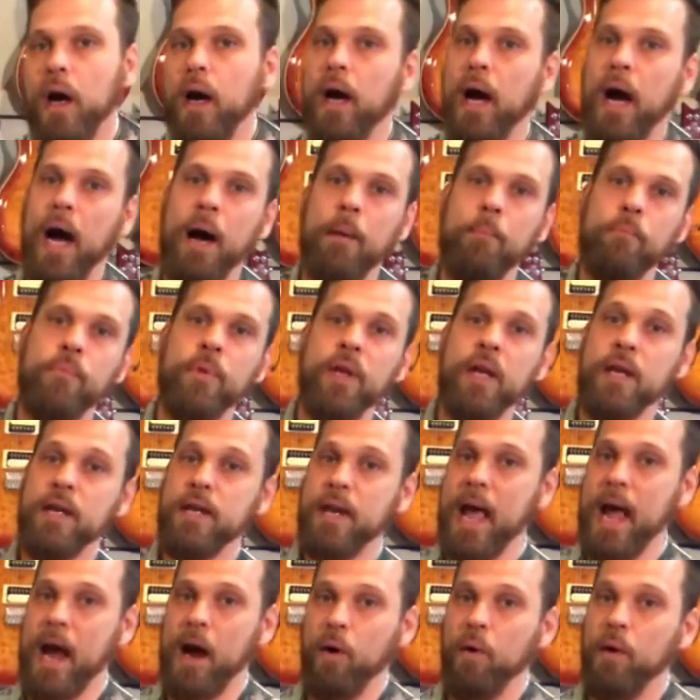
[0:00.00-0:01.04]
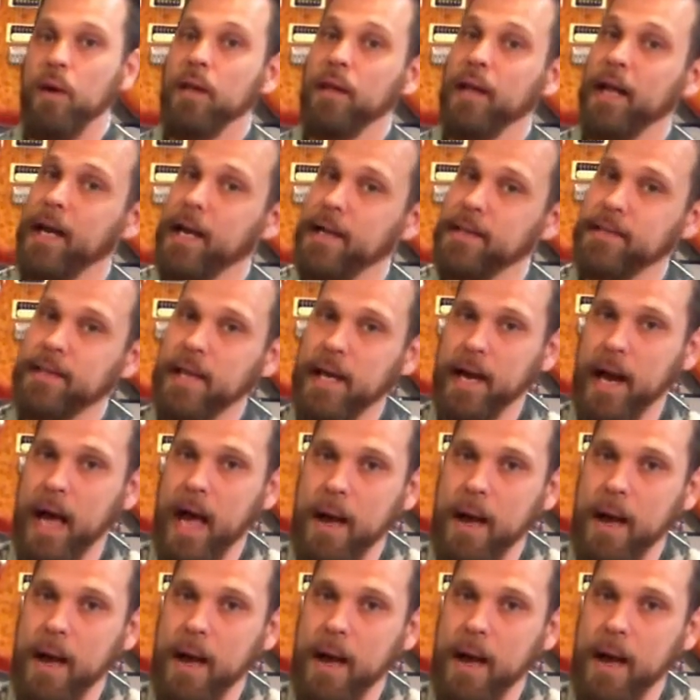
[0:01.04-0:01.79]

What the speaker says: Now, like I said,